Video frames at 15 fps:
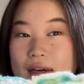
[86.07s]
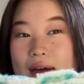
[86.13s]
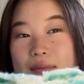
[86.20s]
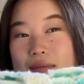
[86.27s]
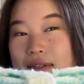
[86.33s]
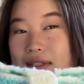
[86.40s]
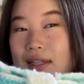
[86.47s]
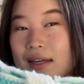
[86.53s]
I'm
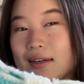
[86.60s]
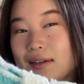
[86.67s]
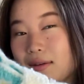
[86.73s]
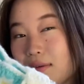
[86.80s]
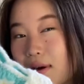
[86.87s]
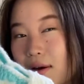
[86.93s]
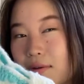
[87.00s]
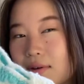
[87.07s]
just letting you
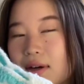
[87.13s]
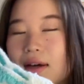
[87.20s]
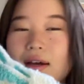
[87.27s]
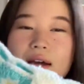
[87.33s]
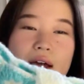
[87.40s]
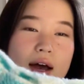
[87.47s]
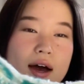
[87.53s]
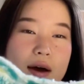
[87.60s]
know,
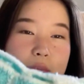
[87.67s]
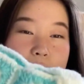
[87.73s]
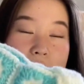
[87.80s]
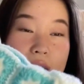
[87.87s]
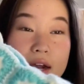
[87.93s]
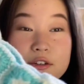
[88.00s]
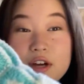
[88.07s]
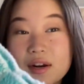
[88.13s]

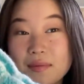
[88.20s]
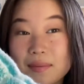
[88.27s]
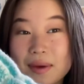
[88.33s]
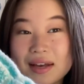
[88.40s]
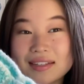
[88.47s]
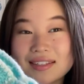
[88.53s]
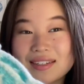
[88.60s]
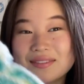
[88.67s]
but I tried my
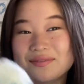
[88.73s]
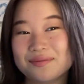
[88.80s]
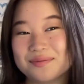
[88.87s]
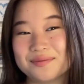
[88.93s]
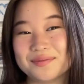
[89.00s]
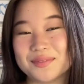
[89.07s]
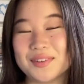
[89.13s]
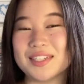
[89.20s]
best, which